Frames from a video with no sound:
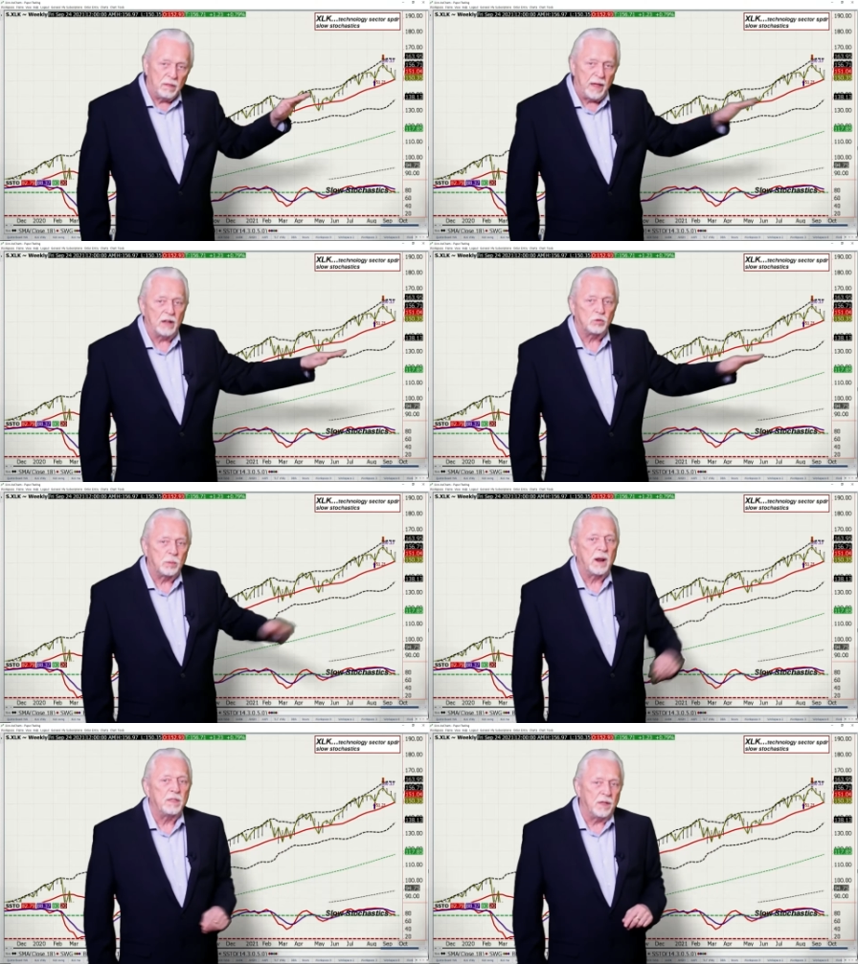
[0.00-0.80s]
That's
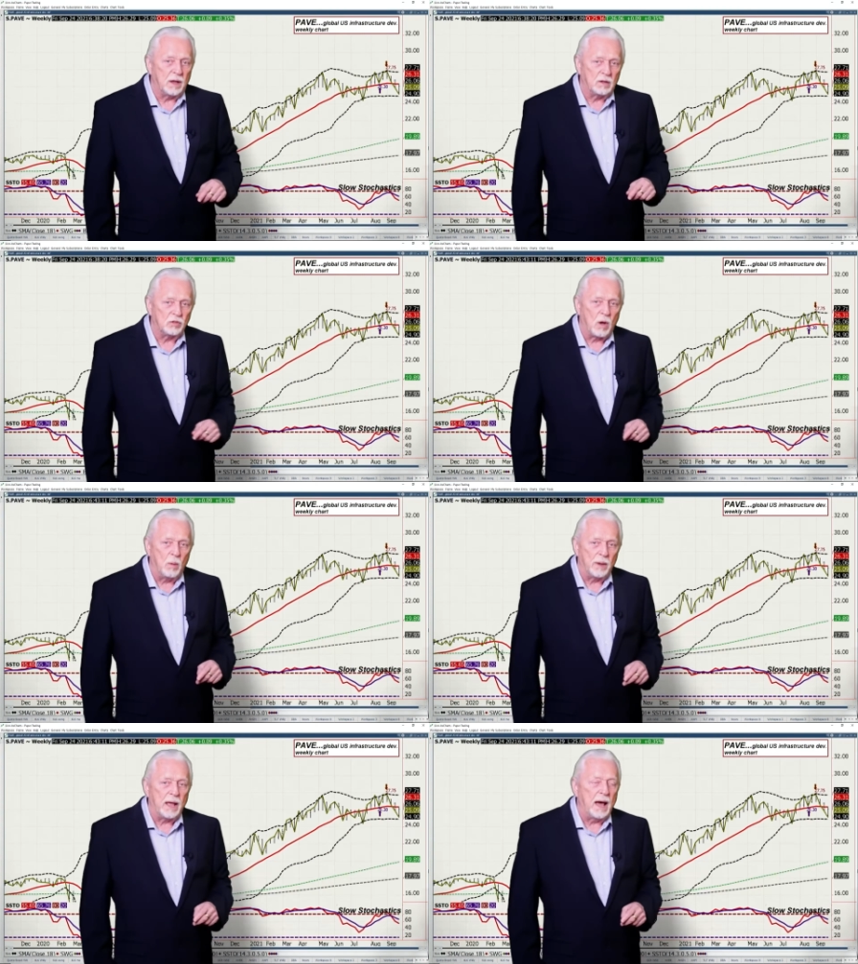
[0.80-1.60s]
what I think is
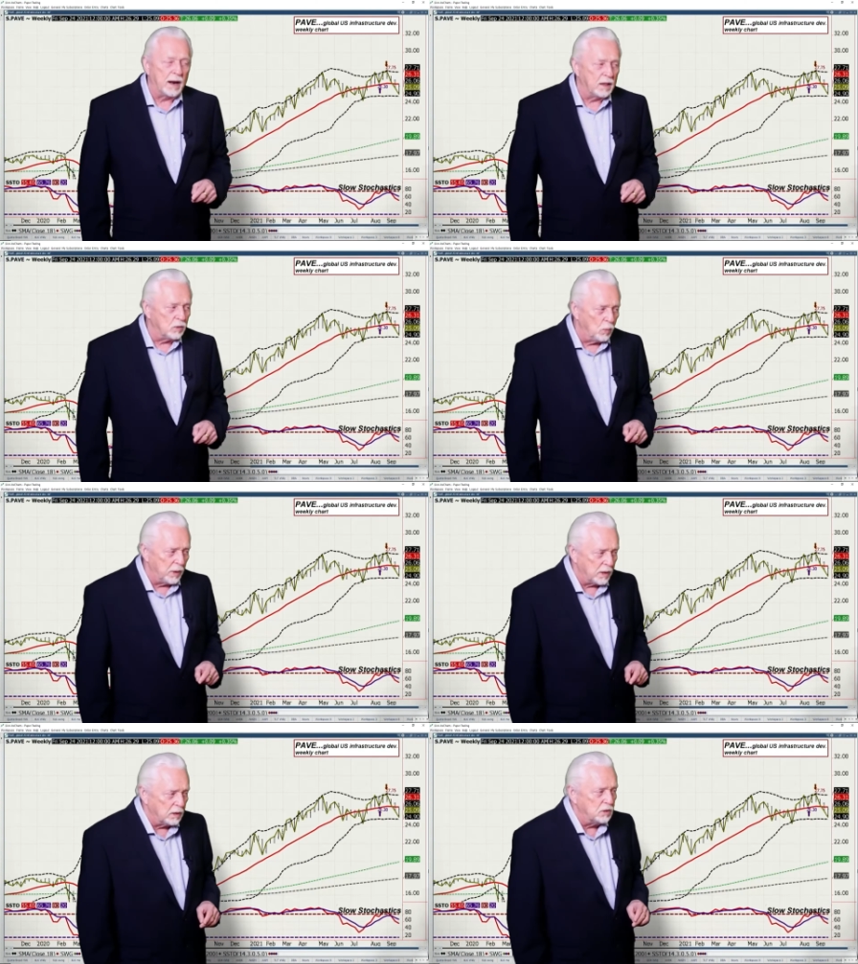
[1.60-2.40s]
going on on the
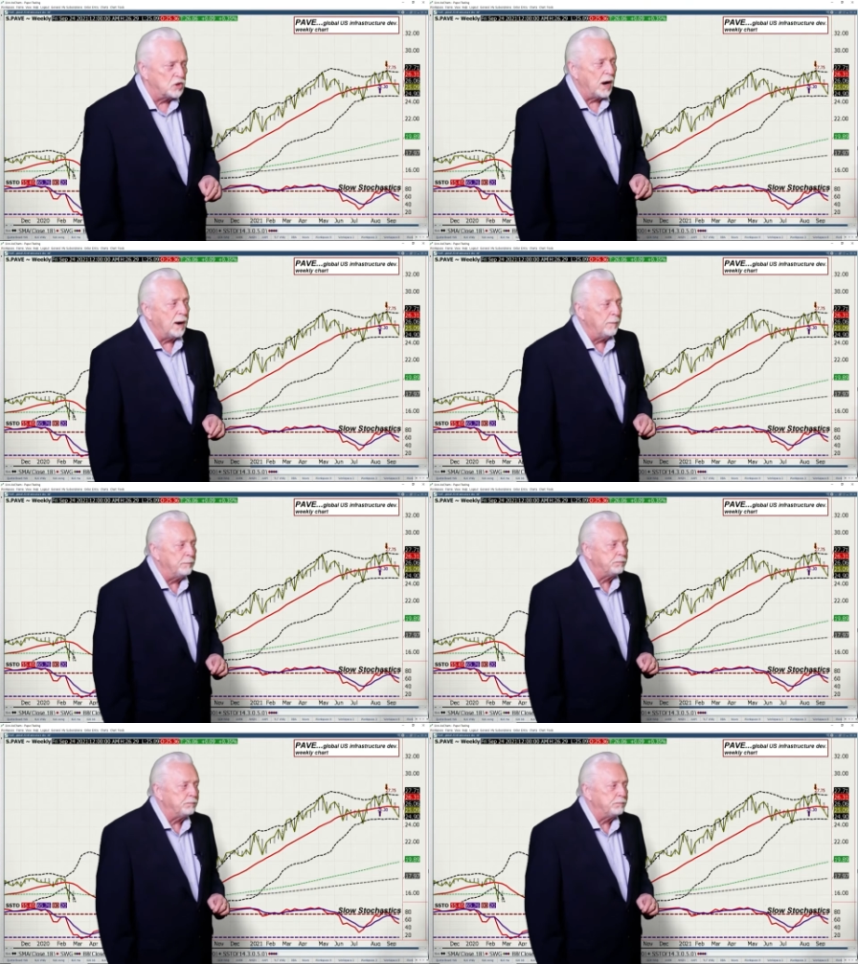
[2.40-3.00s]
weekly chart.